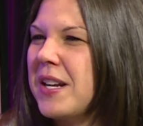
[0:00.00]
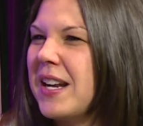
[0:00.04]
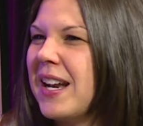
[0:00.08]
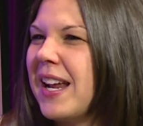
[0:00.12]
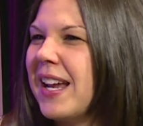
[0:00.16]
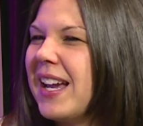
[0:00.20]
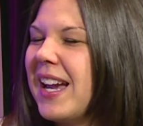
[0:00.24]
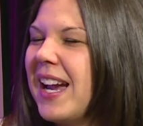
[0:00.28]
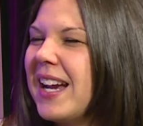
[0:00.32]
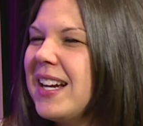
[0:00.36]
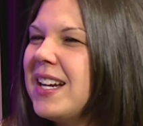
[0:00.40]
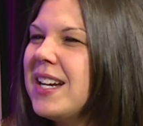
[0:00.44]
And
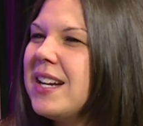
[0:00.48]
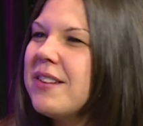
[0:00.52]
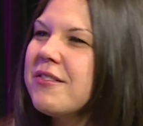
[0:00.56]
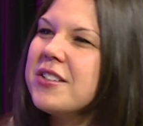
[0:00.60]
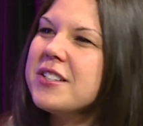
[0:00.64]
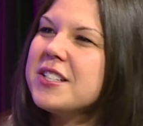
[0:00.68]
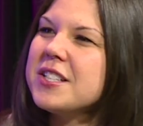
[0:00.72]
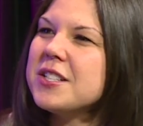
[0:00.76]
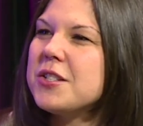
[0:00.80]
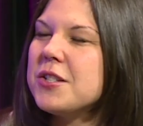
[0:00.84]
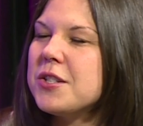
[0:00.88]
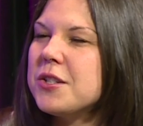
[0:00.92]
I kind of
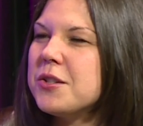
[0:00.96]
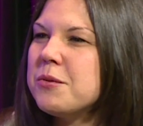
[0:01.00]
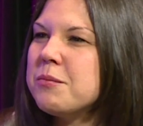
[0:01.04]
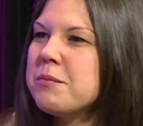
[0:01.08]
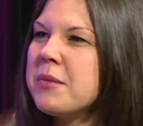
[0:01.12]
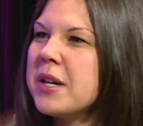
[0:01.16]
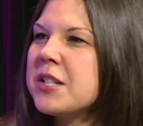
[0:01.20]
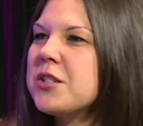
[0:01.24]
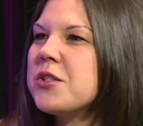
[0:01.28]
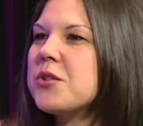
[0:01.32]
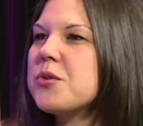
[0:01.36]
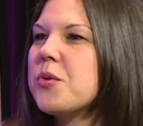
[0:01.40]
never did too
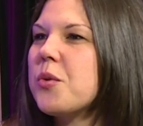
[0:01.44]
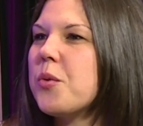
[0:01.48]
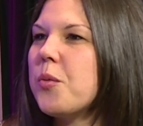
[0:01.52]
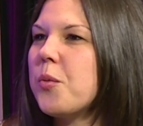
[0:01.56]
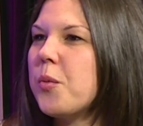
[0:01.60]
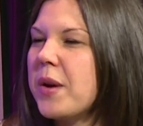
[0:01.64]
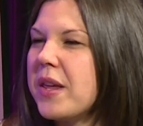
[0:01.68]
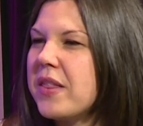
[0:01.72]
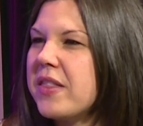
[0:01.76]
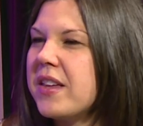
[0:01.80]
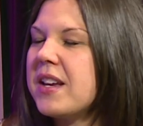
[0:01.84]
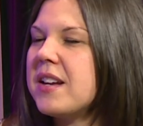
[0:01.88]
much
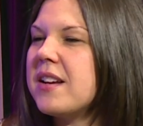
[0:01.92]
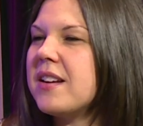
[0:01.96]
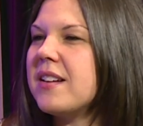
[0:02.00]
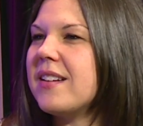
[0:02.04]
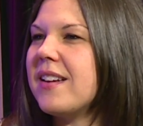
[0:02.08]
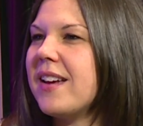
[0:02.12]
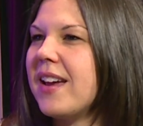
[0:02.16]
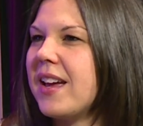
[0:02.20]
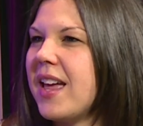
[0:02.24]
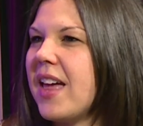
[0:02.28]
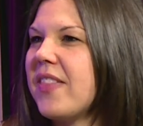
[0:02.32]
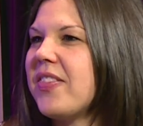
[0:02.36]
with
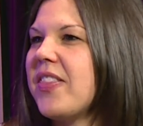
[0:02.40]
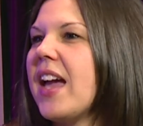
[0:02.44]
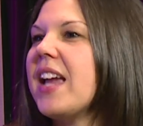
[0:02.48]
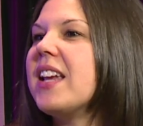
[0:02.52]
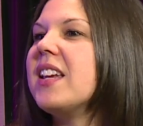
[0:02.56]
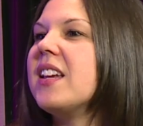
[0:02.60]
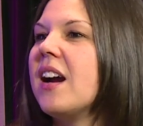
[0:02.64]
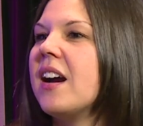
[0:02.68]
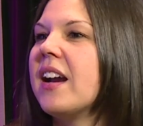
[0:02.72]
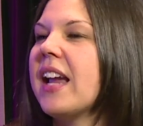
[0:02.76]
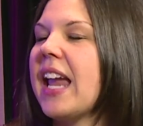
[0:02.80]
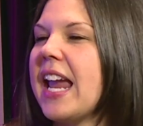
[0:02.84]
it at
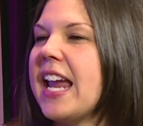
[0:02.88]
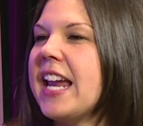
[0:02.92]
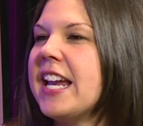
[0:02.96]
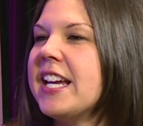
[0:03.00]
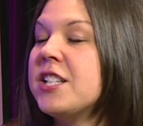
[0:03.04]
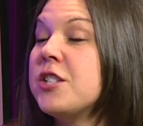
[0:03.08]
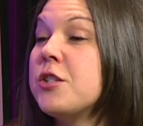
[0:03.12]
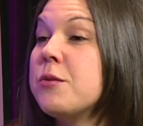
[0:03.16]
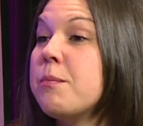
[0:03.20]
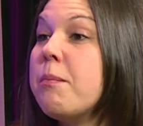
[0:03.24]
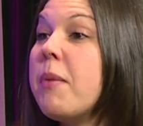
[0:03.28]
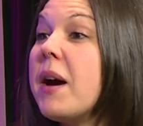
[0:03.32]
that young
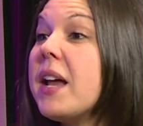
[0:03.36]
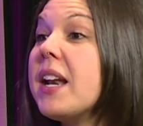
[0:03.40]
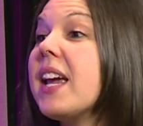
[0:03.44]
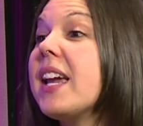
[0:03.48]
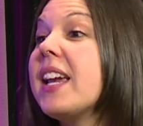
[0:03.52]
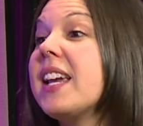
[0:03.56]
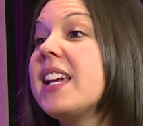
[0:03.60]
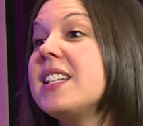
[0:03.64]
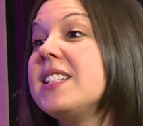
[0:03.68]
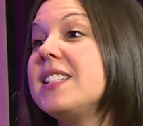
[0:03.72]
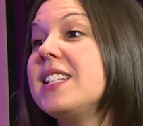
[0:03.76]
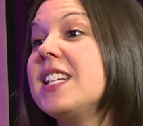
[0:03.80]
age, but
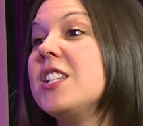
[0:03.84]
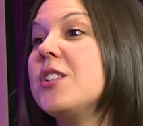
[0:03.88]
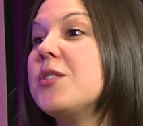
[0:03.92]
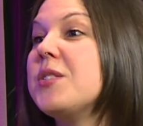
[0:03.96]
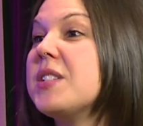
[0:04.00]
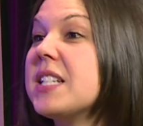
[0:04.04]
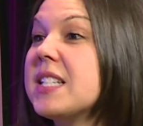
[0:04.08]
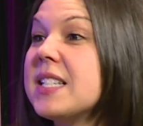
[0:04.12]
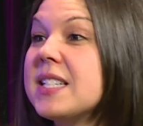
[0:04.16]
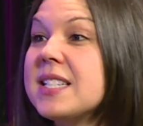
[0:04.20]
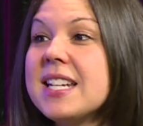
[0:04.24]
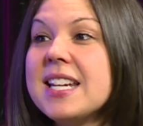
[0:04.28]
I
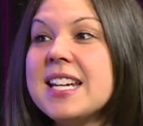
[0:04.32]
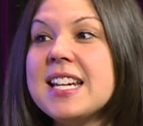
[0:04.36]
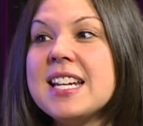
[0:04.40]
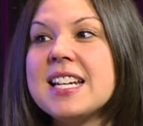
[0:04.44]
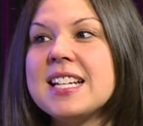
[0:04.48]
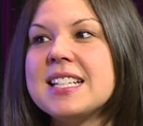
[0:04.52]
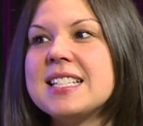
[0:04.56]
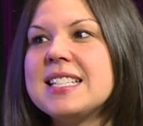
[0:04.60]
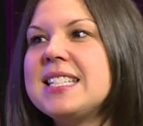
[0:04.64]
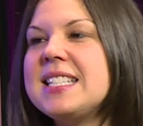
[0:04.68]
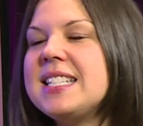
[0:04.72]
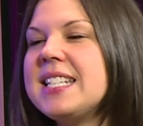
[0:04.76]
continued to
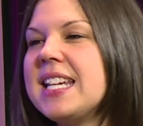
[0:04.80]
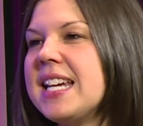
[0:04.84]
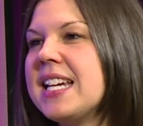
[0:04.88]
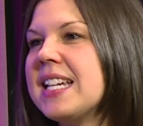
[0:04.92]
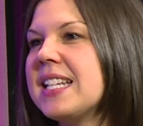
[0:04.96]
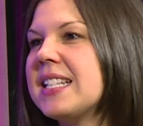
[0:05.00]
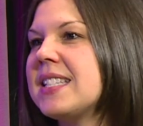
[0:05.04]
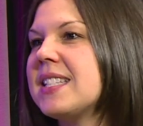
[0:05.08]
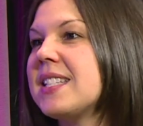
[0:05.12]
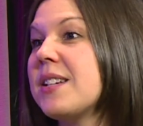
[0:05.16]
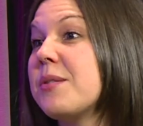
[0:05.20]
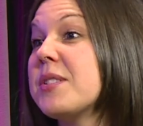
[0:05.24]
sing,
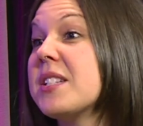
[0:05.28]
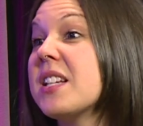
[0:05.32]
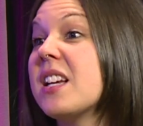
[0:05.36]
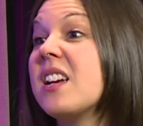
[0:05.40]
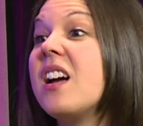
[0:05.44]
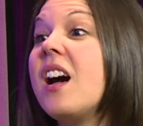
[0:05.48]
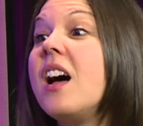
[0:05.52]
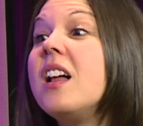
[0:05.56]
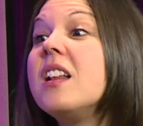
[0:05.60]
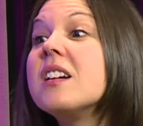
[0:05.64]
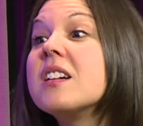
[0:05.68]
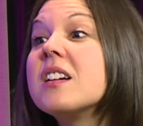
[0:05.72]
dance. I was in
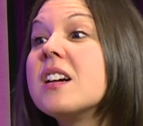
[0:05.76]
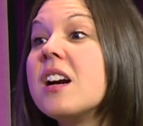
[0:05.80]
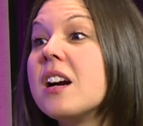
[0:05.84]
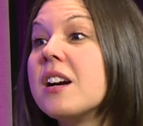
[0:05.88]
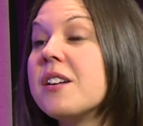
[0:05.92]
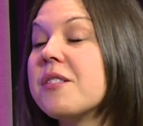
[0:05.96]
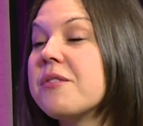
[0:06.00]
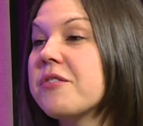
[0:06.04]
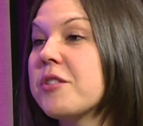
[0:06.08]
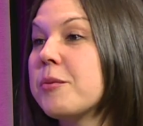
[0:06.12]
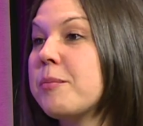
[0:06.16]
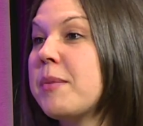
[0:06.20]
color
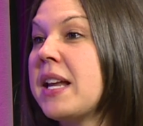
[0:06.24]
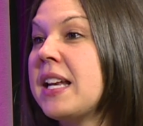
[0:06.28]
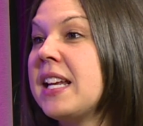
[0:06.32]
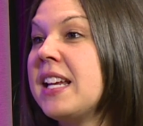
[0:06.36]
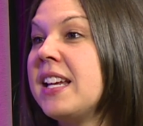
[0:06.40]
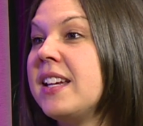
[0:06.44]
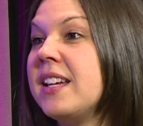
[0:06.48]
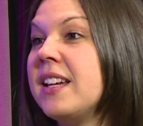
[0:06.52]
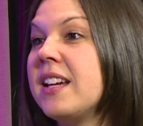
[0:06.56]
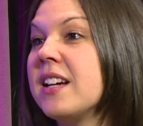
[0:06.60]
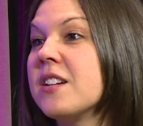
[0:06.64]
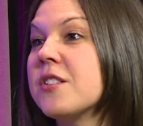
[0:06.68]
guard for
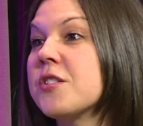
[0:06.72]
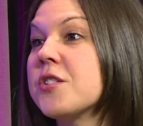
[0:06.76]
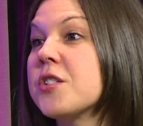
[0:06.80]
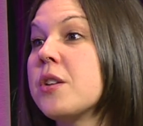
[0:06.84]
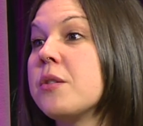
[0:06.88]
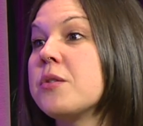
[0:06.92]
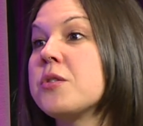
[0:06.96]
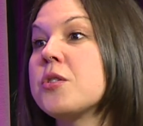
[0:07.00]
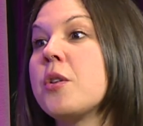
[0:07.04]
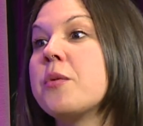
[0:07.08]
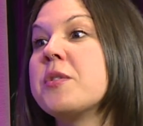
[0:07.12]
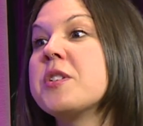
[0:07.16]
many years,
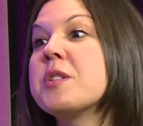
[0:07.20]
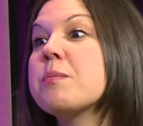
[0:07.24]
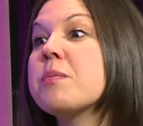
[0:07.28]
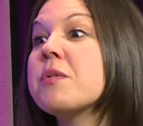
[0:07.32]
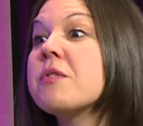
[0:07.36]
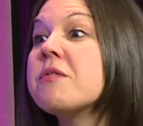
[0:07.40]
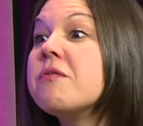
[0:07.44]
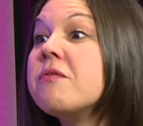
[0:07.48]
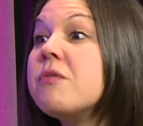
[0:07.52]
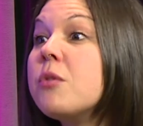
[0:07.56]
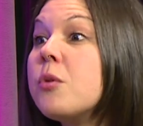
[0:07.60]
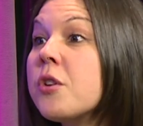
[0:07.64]
so I was always
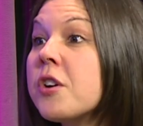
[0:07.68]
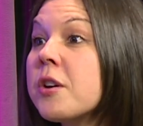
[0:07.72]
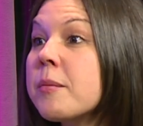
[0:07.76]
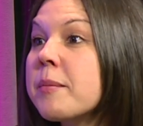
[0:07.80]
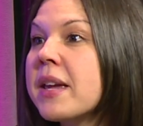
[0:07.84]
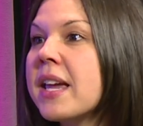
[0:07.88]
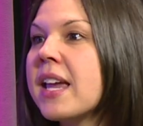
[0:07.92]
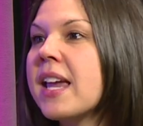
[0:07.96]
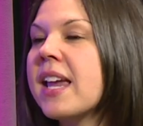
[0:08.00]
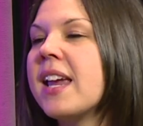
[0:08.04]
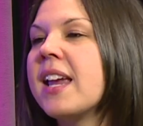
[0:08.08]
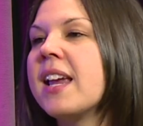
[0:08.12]

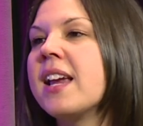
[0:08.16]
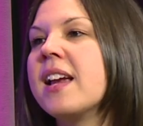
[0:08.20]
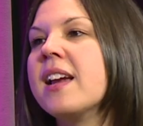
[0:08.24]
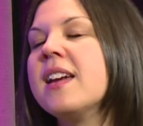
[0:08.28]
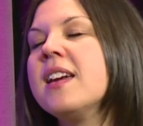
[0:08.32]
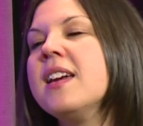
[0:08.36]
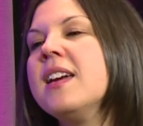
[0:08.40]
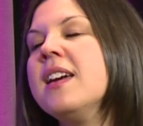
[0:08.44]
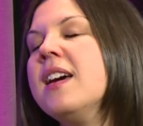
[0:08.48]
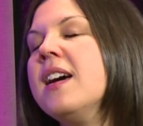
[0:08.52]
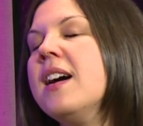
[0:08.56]
performing.